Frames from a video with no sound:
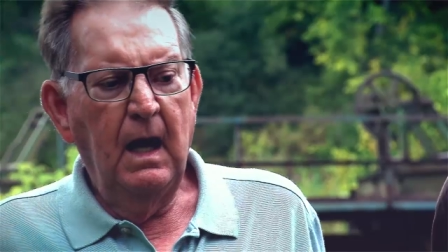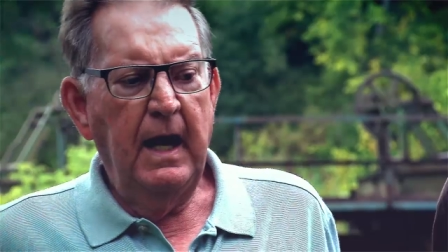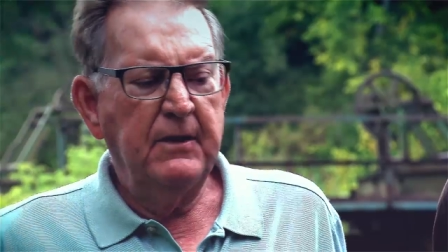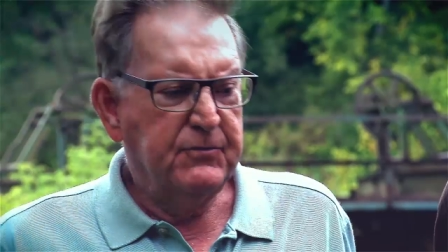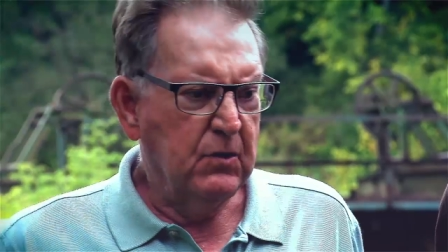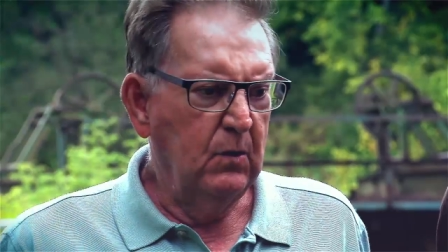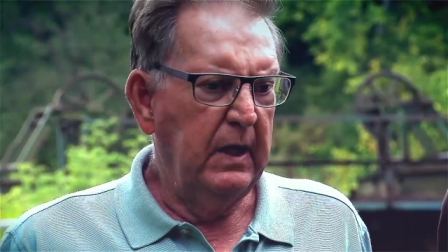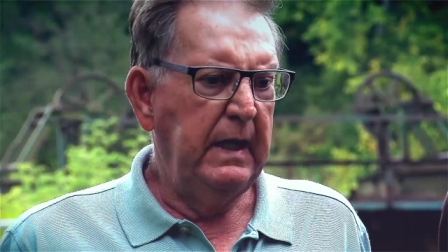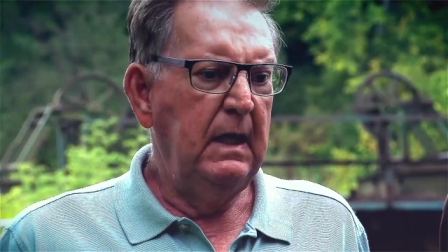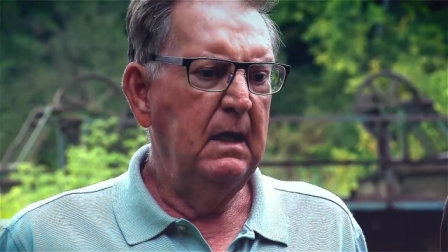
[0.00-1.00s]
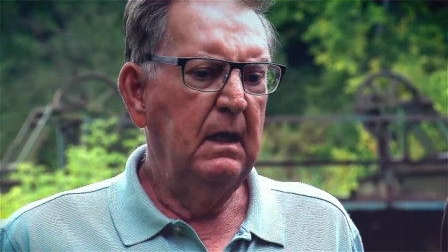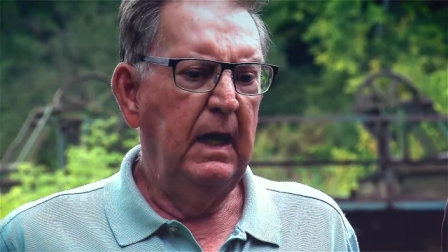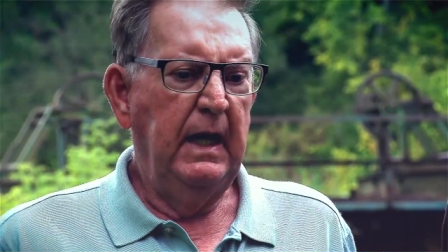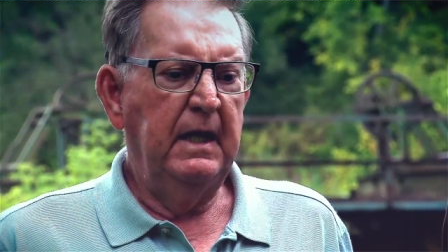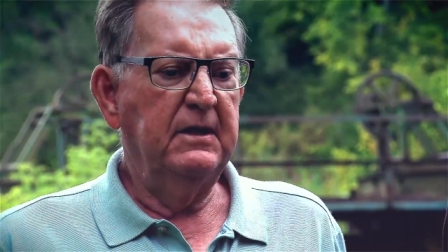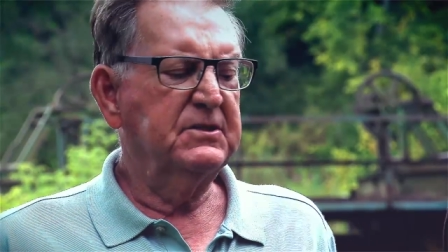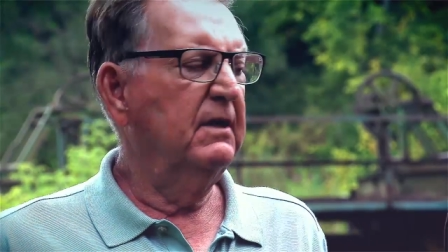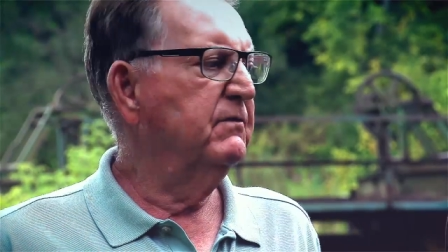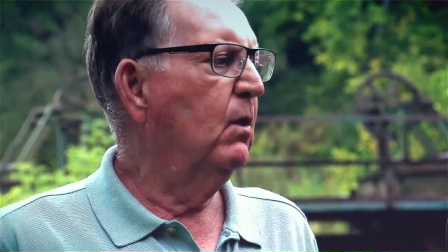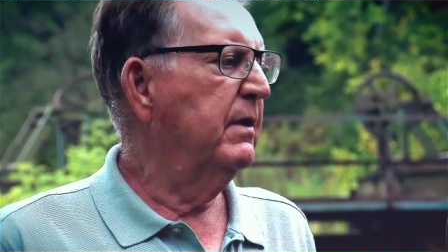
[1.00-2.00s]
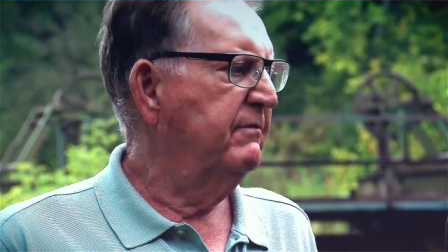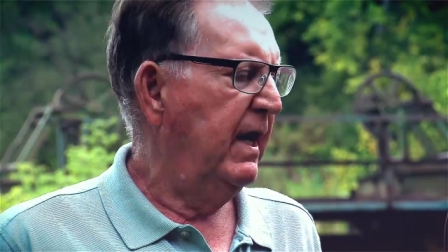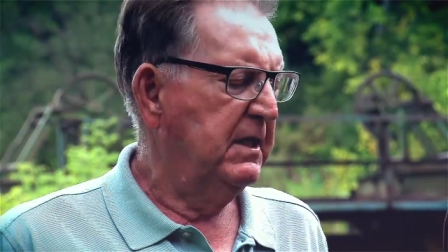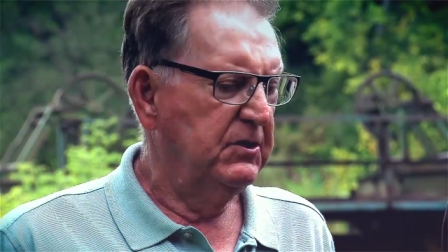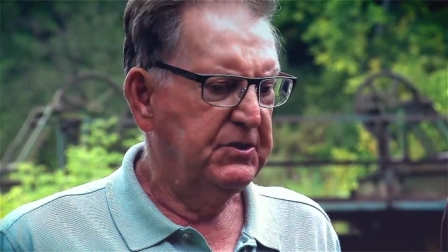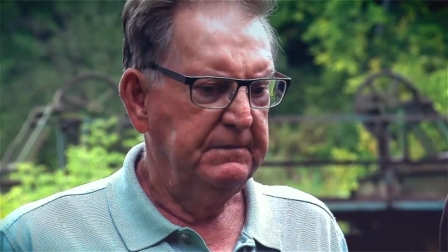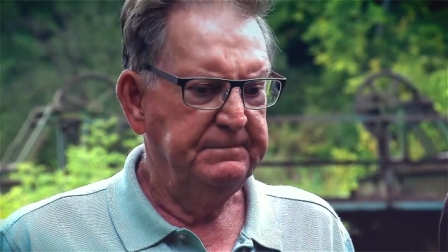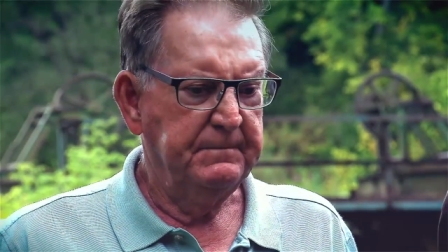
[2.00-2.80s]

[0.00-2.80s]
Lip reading: And truly, it is of no advantage.